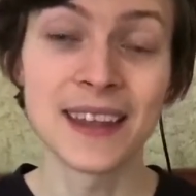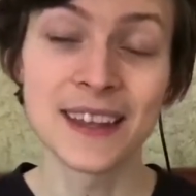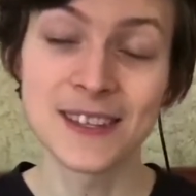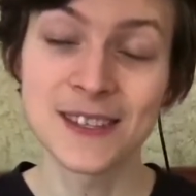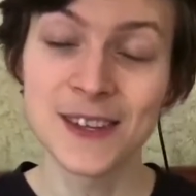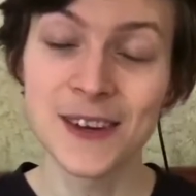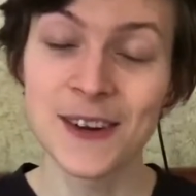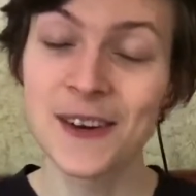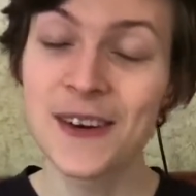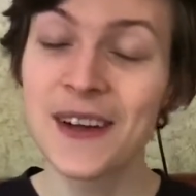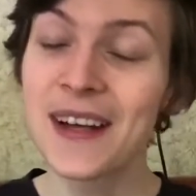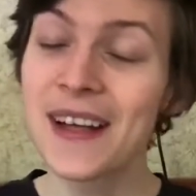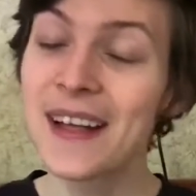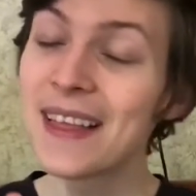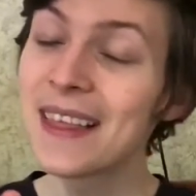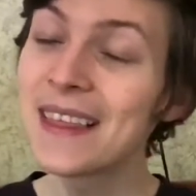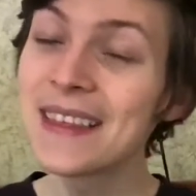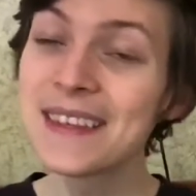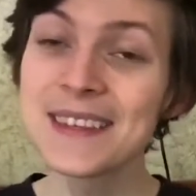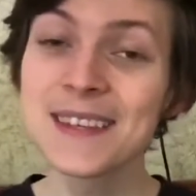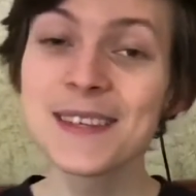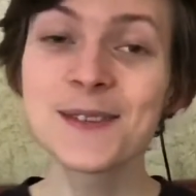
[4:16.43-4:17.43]
And so
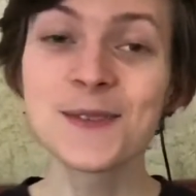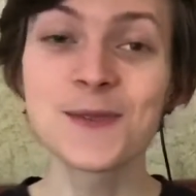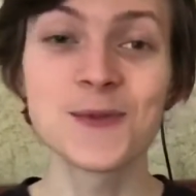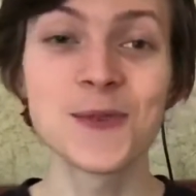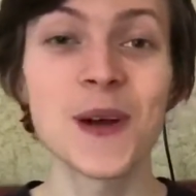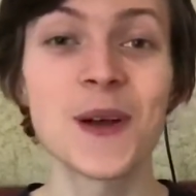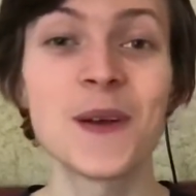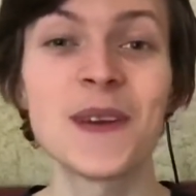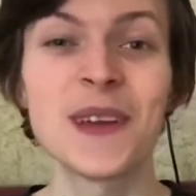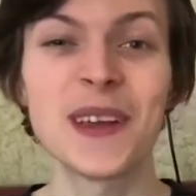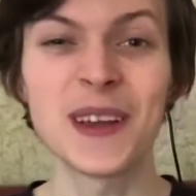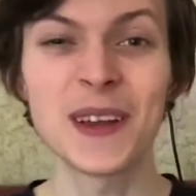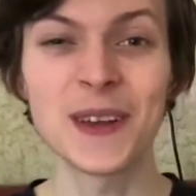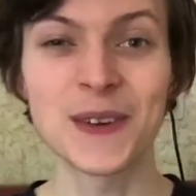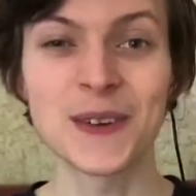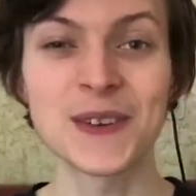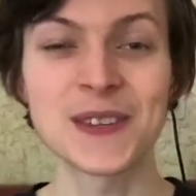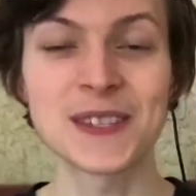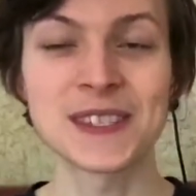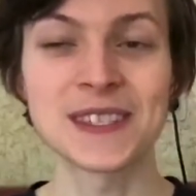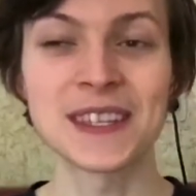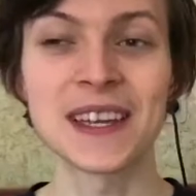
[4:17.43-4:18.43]
this is a very
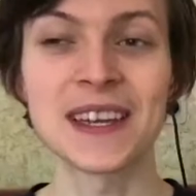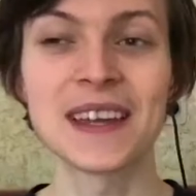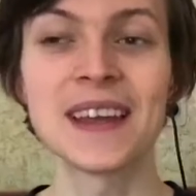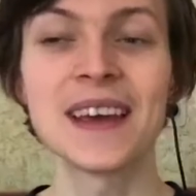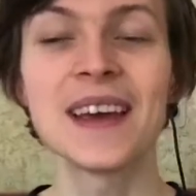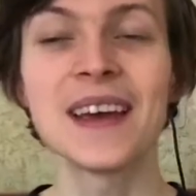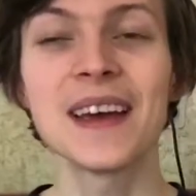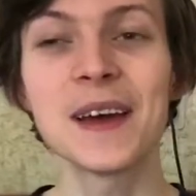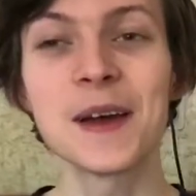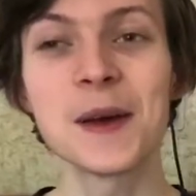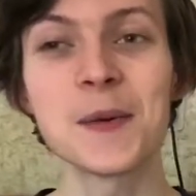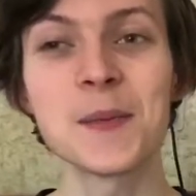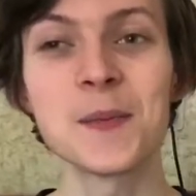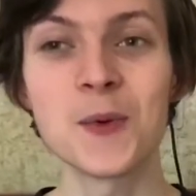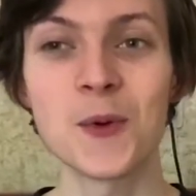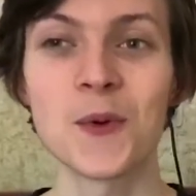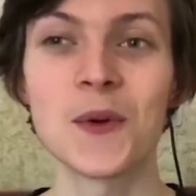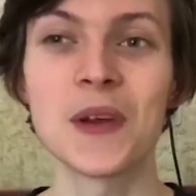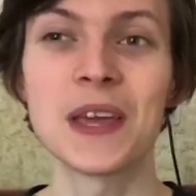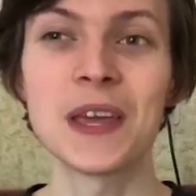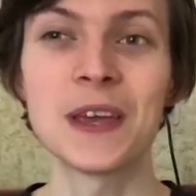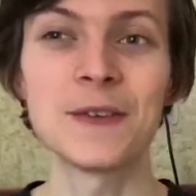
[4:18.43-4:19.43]
interesting
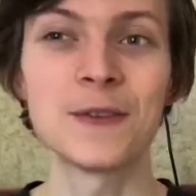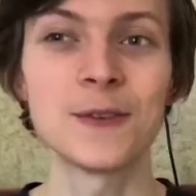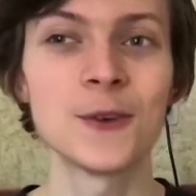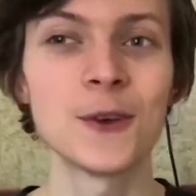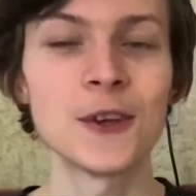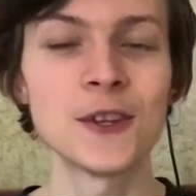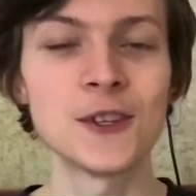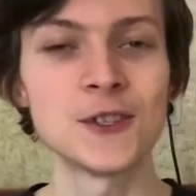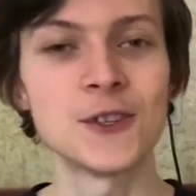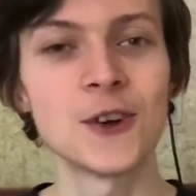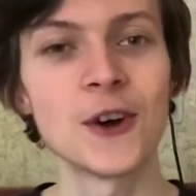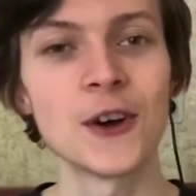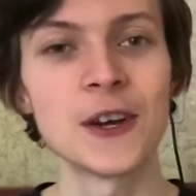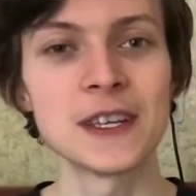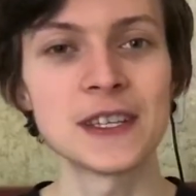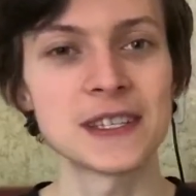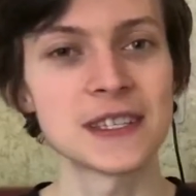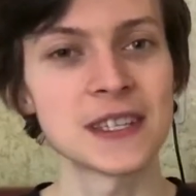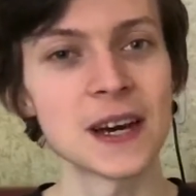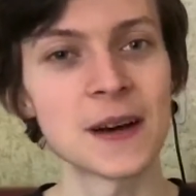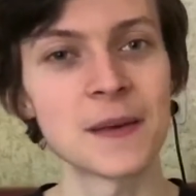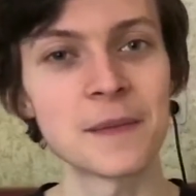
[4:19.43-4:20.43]
movie if you enjoy
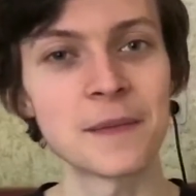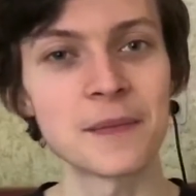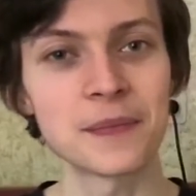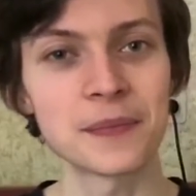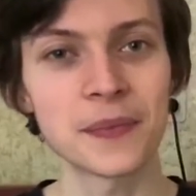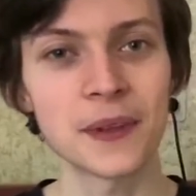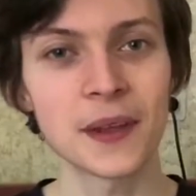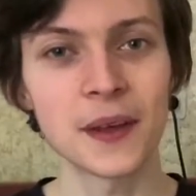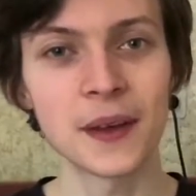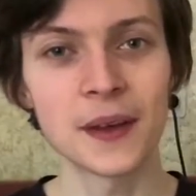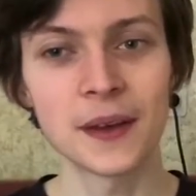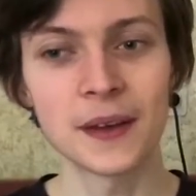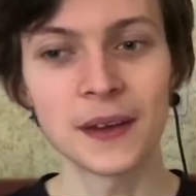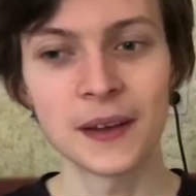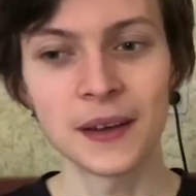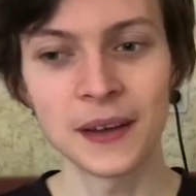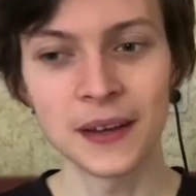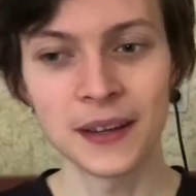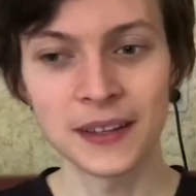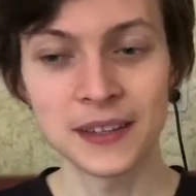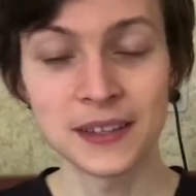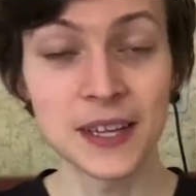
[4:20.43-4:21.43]
some
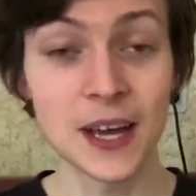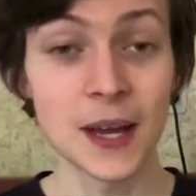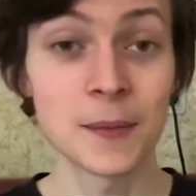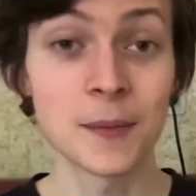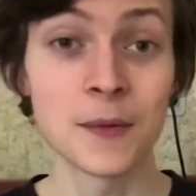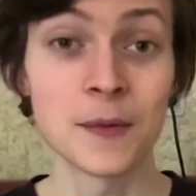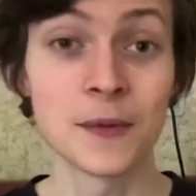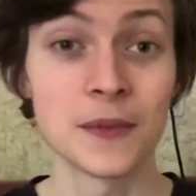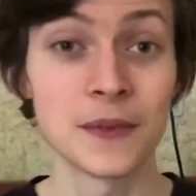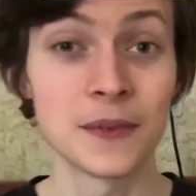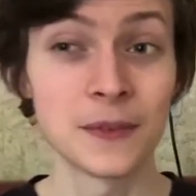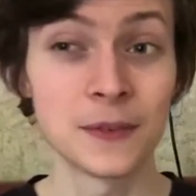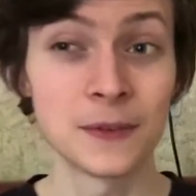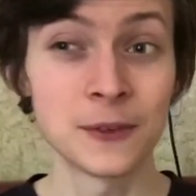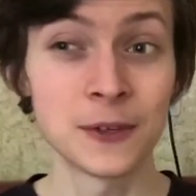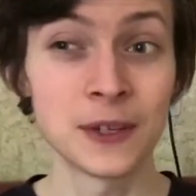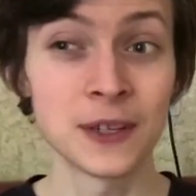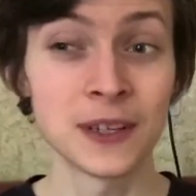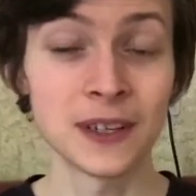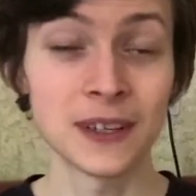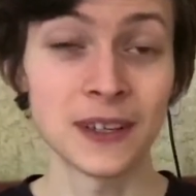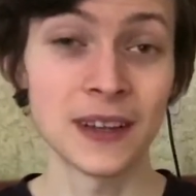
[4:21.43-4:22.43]
uh, type of
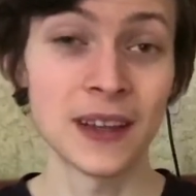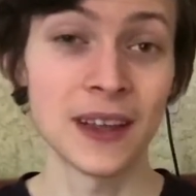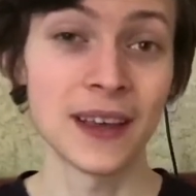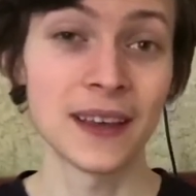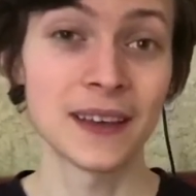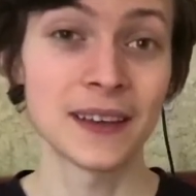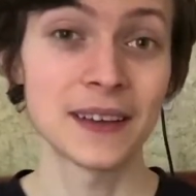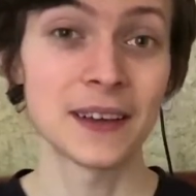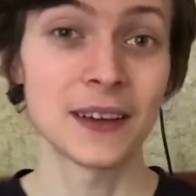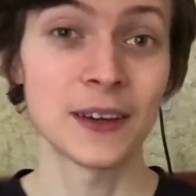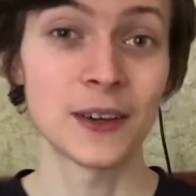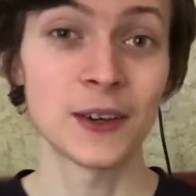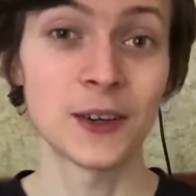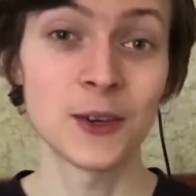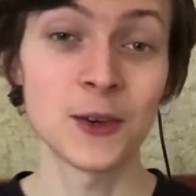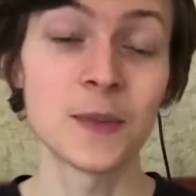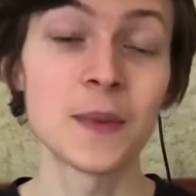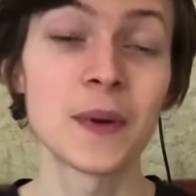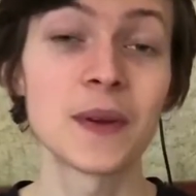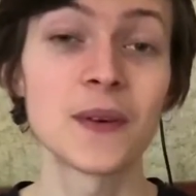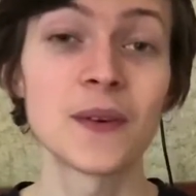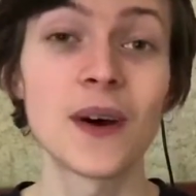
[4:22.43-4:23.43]
the uh, like
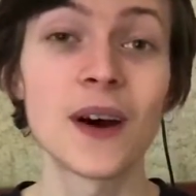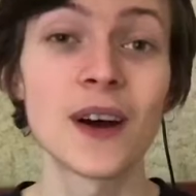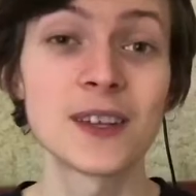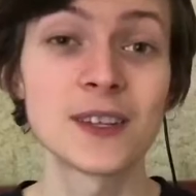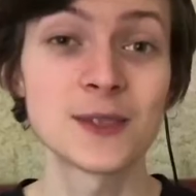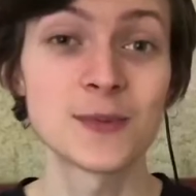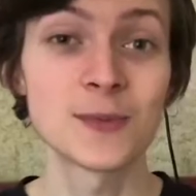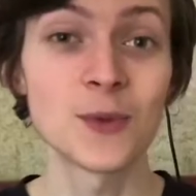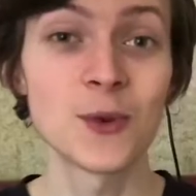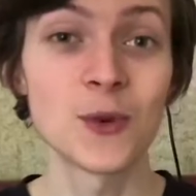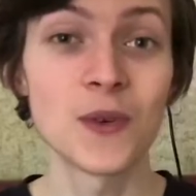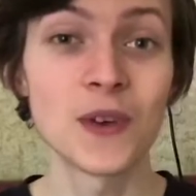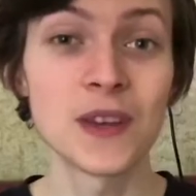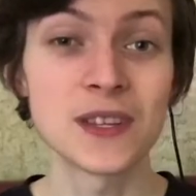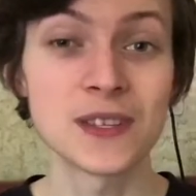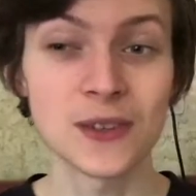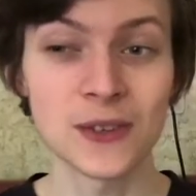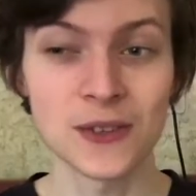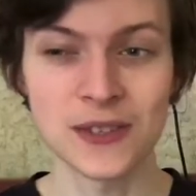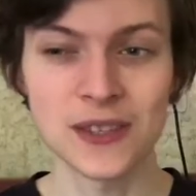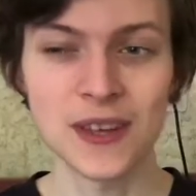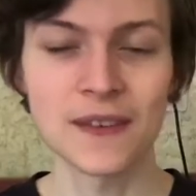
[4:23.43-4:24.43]
human rights movies
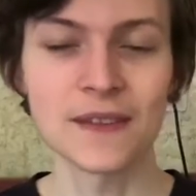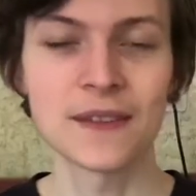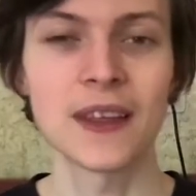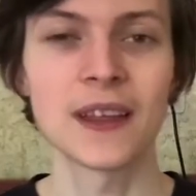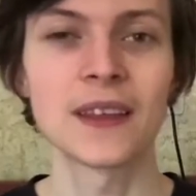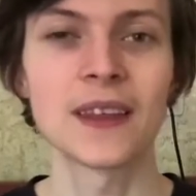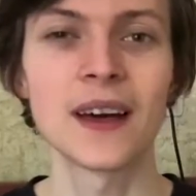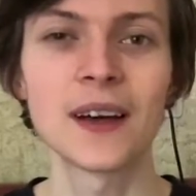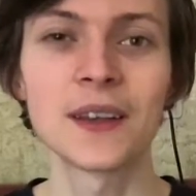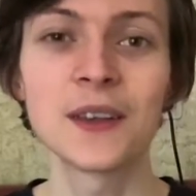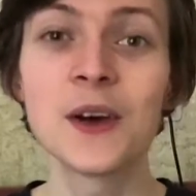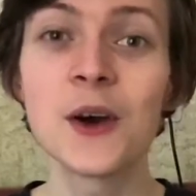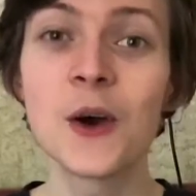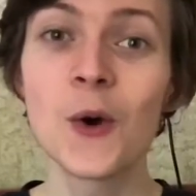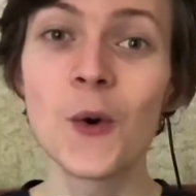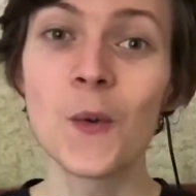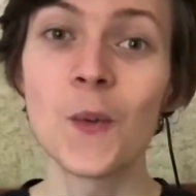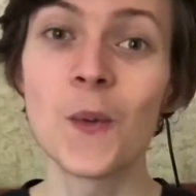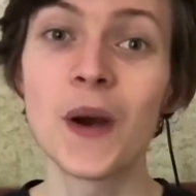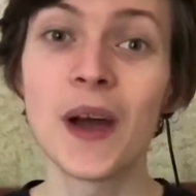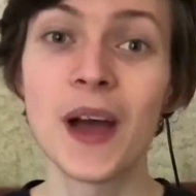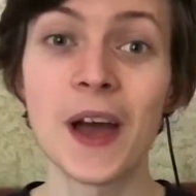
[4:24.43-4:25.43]
or something like that,
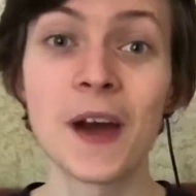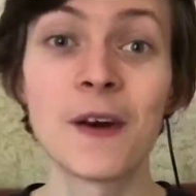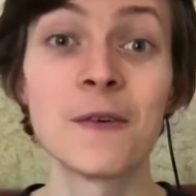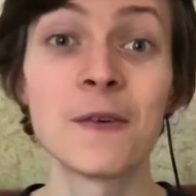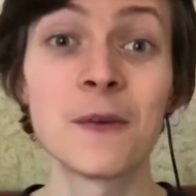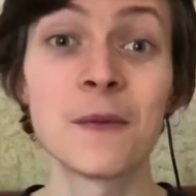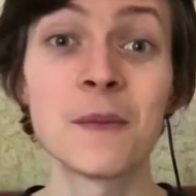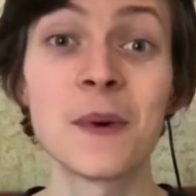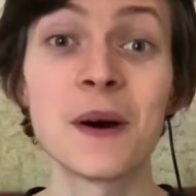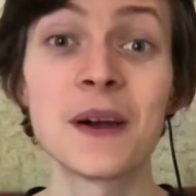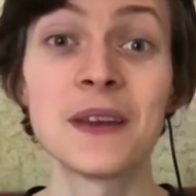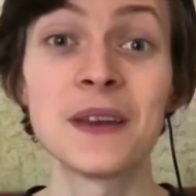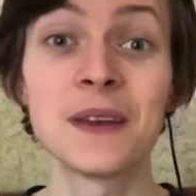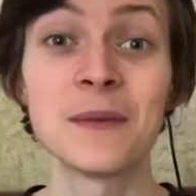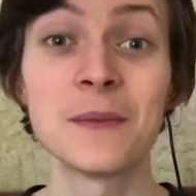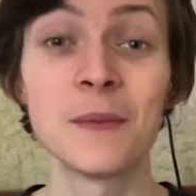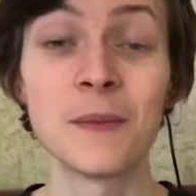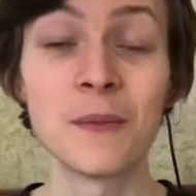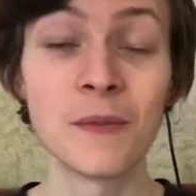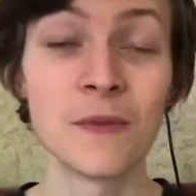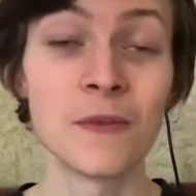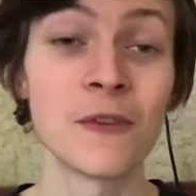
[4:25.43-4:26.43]
where everybody
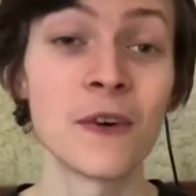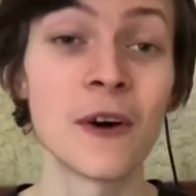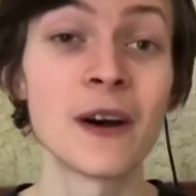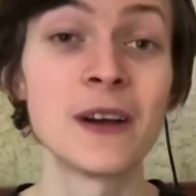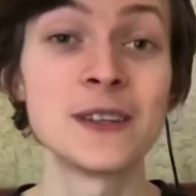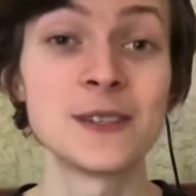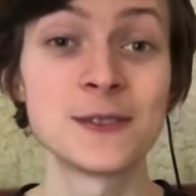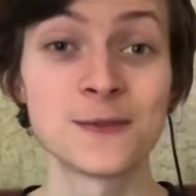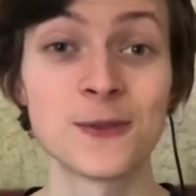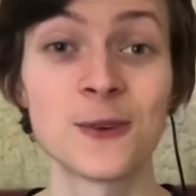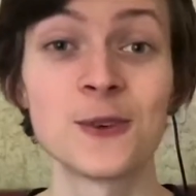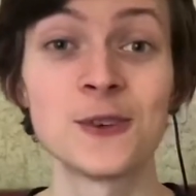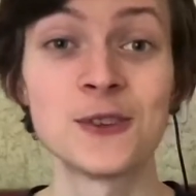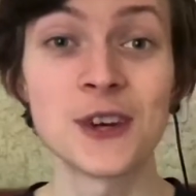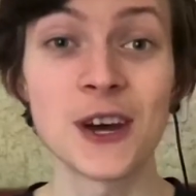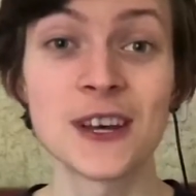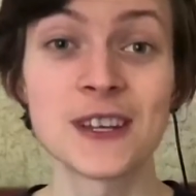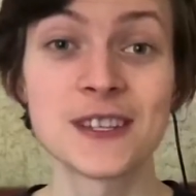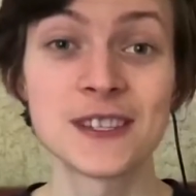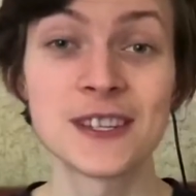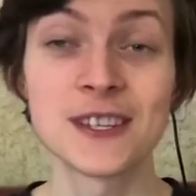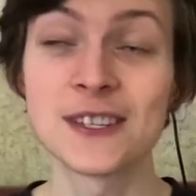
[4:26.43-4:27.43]
fights for
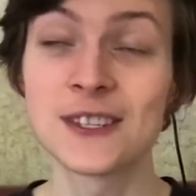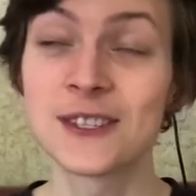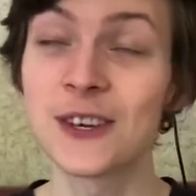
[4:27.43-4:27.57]
justice.